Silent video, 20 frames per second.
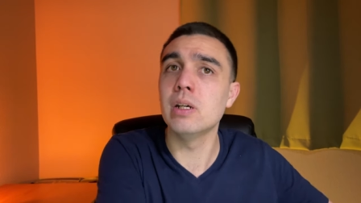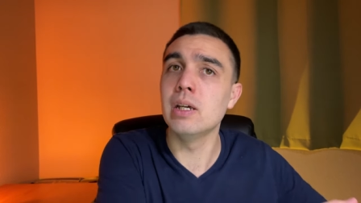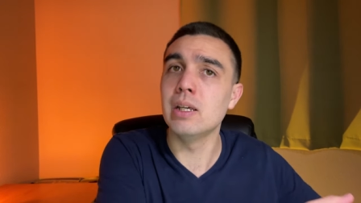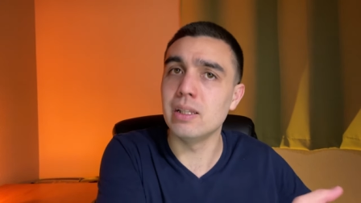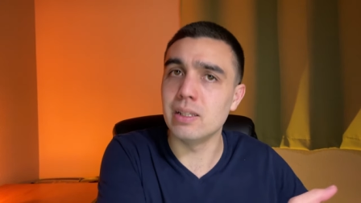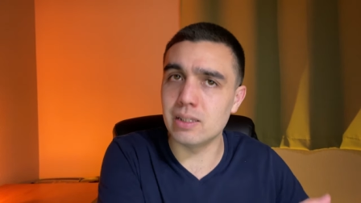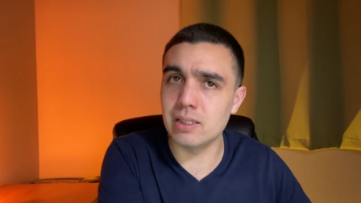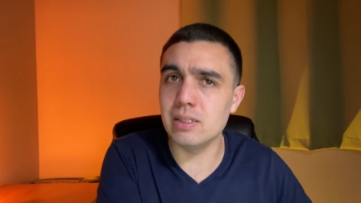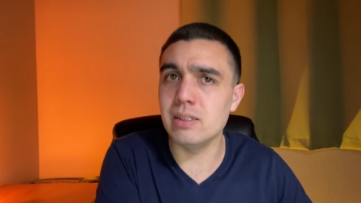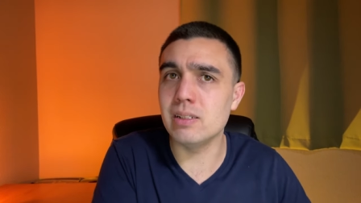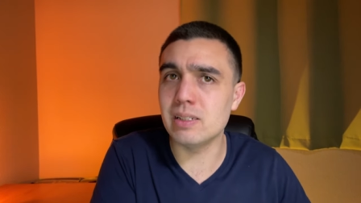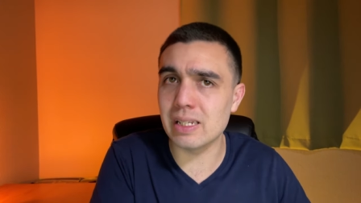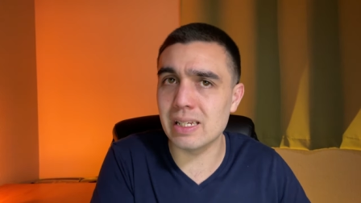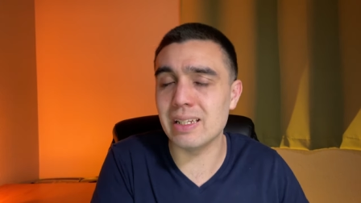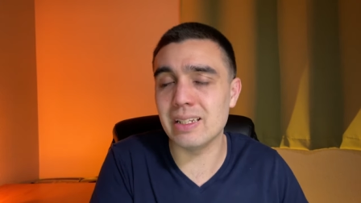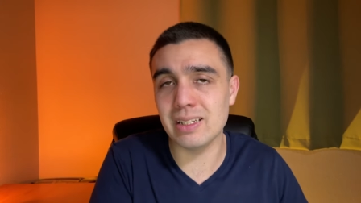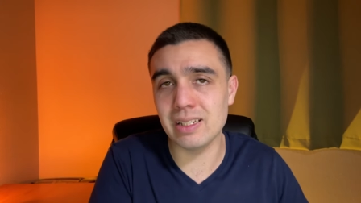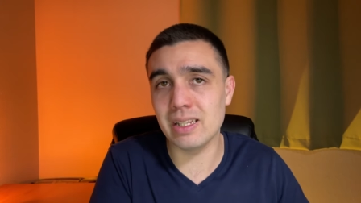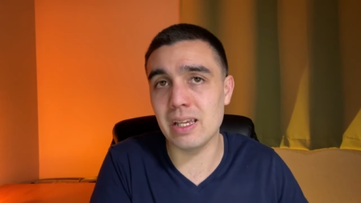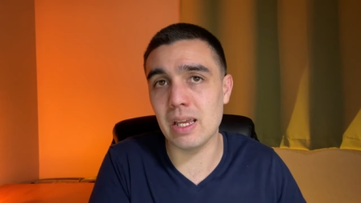these
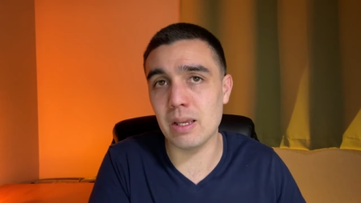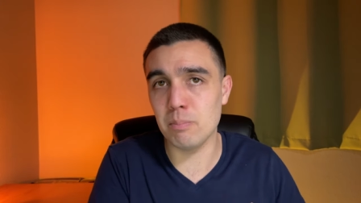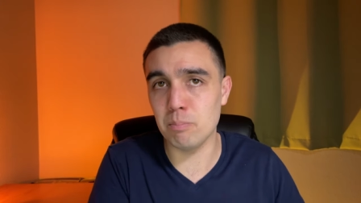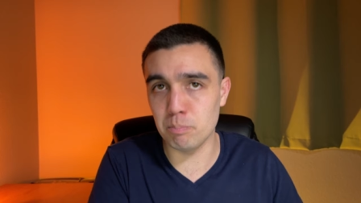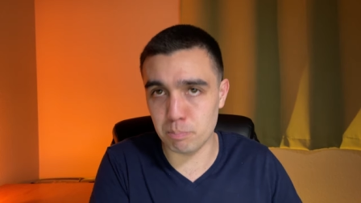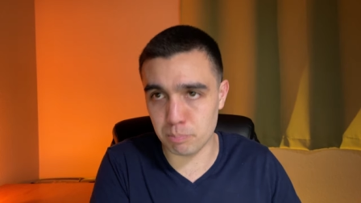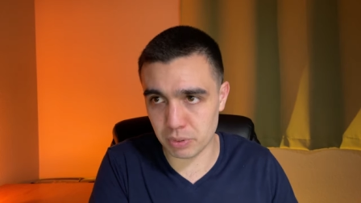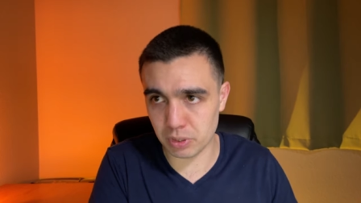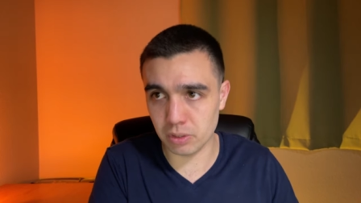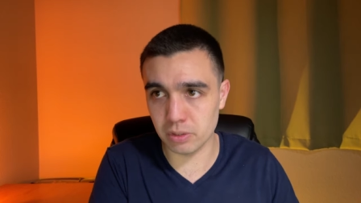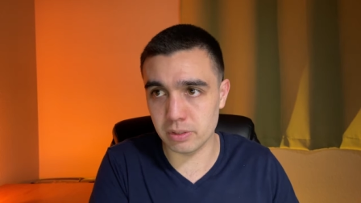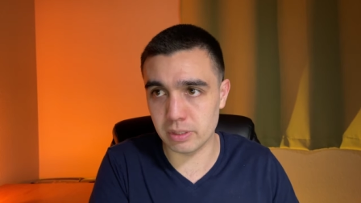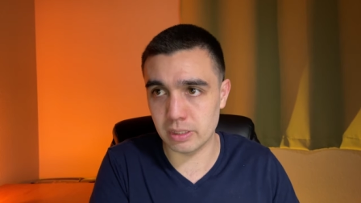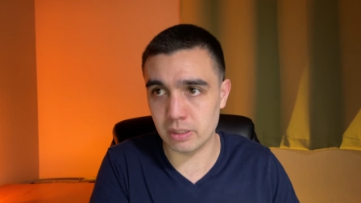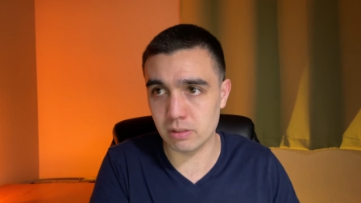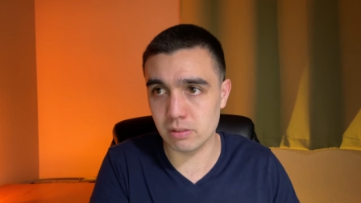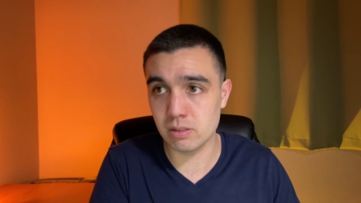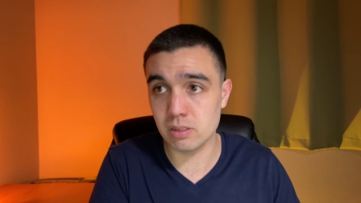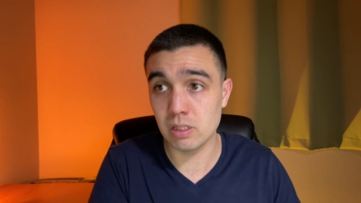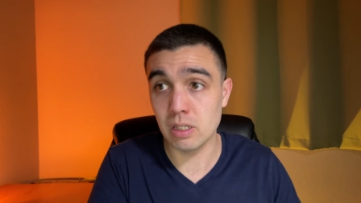in-game
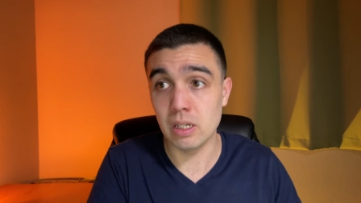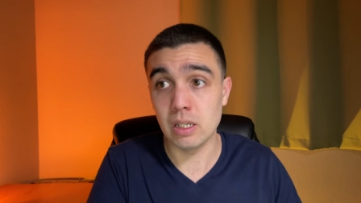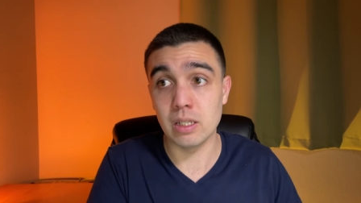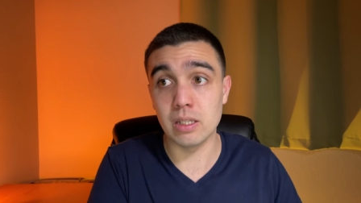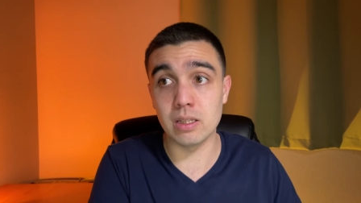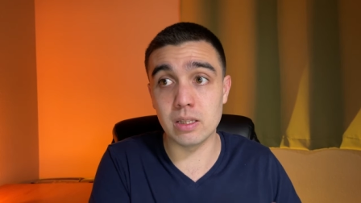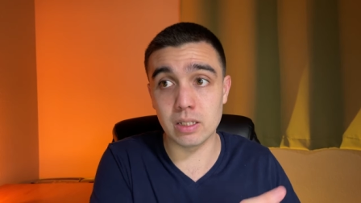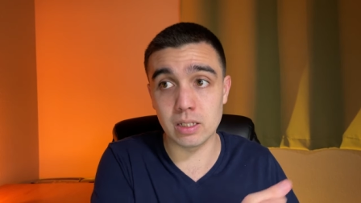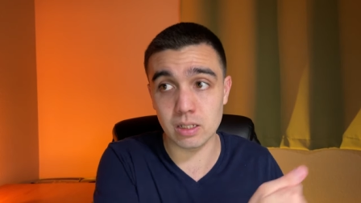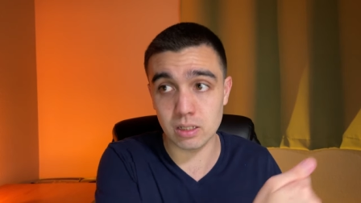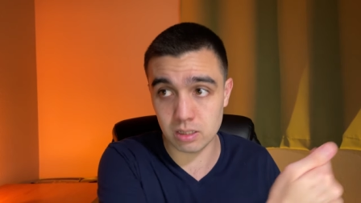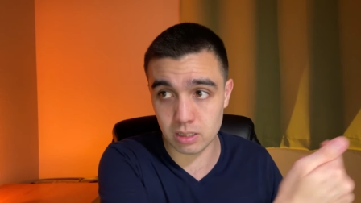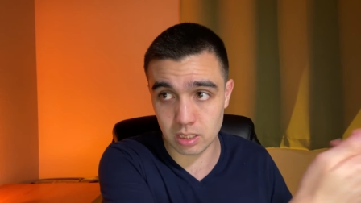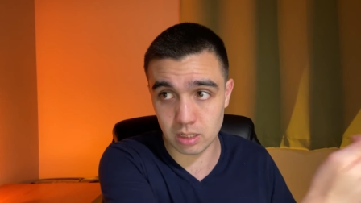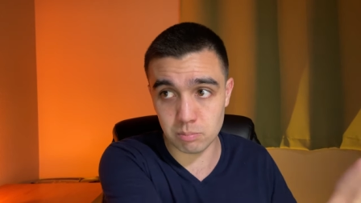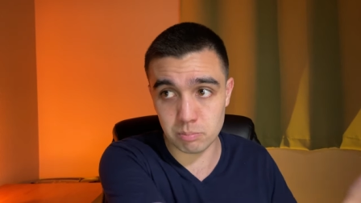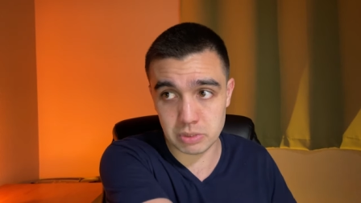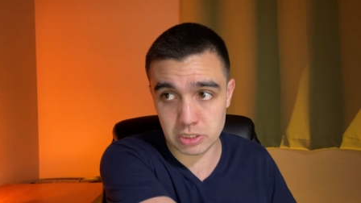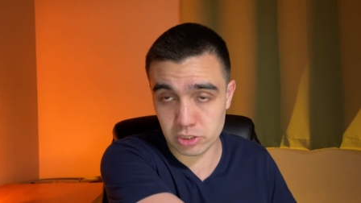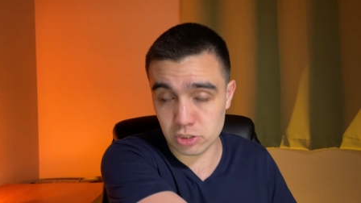buildings that
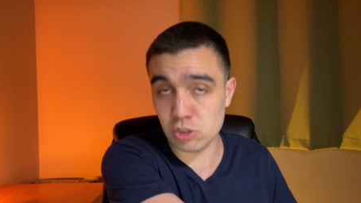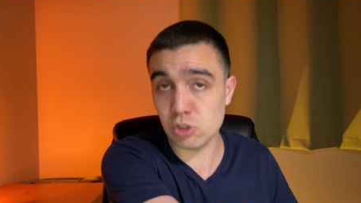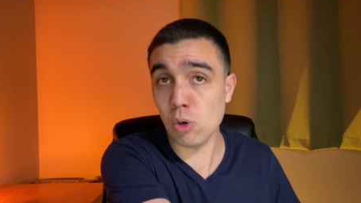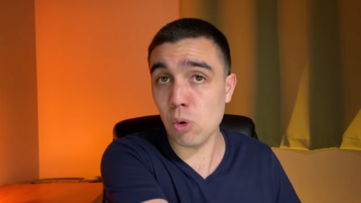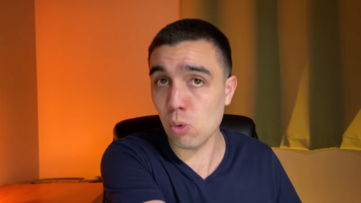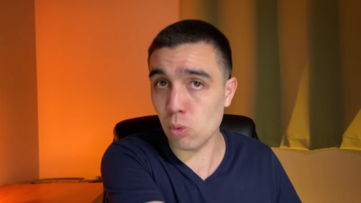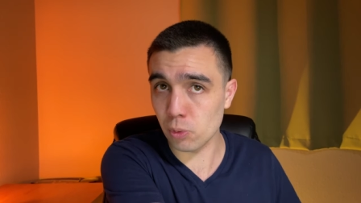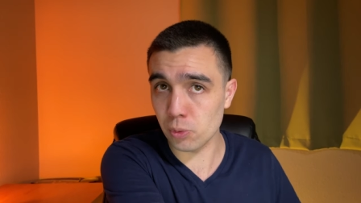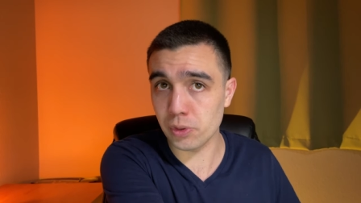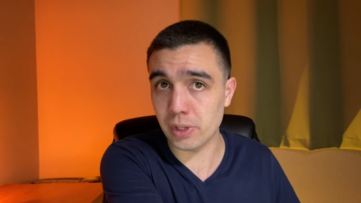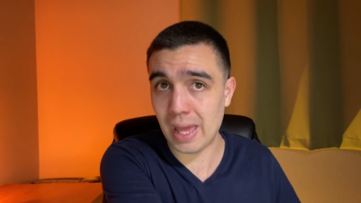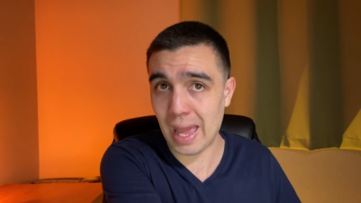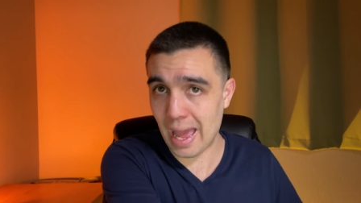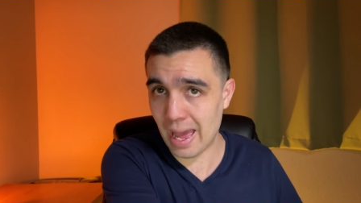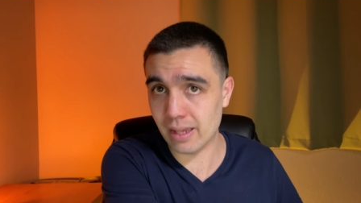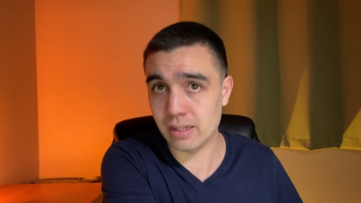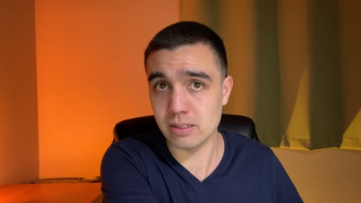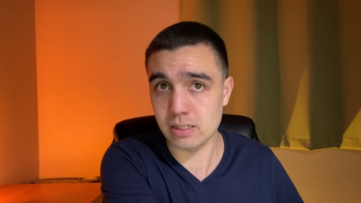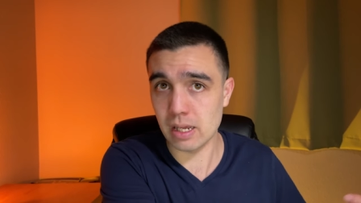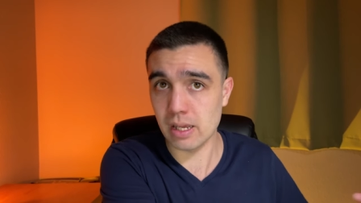can be sold
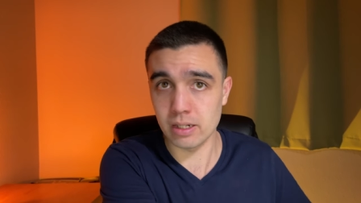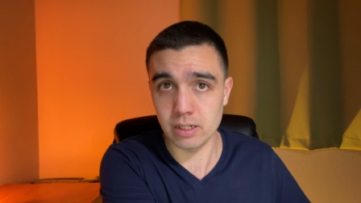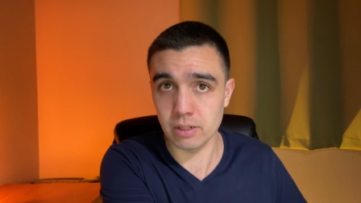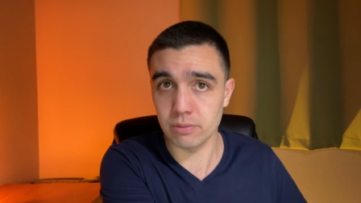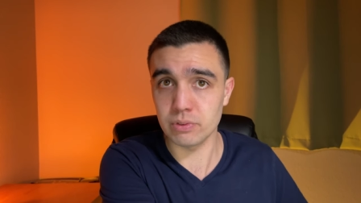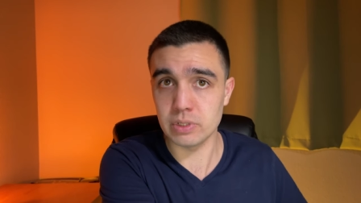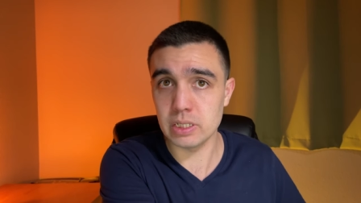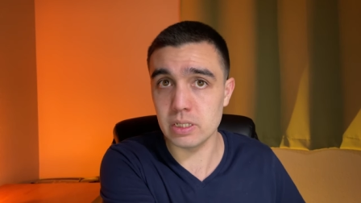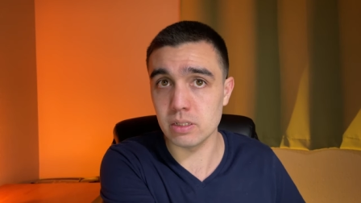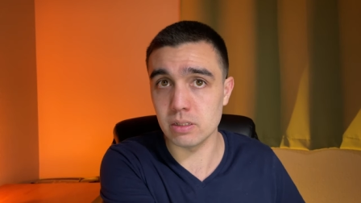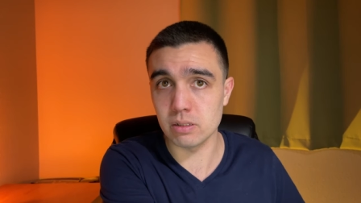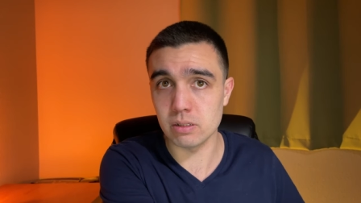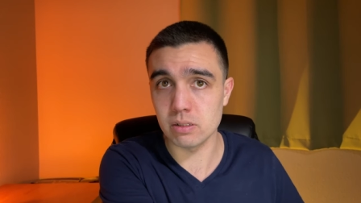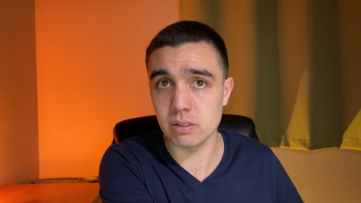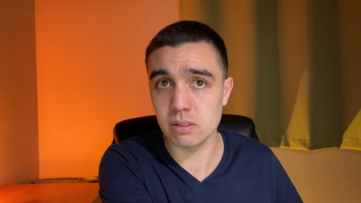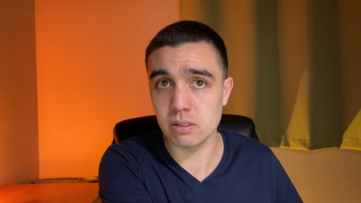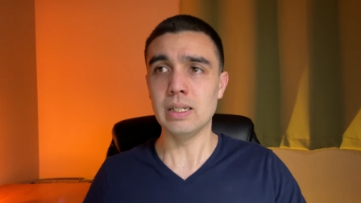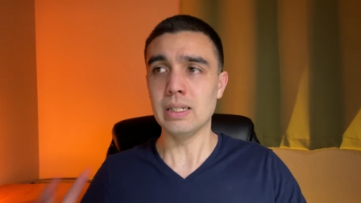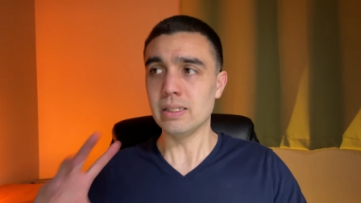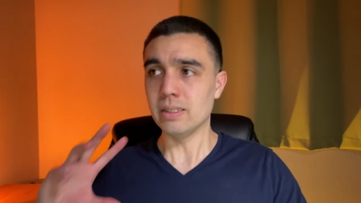as N F Ts.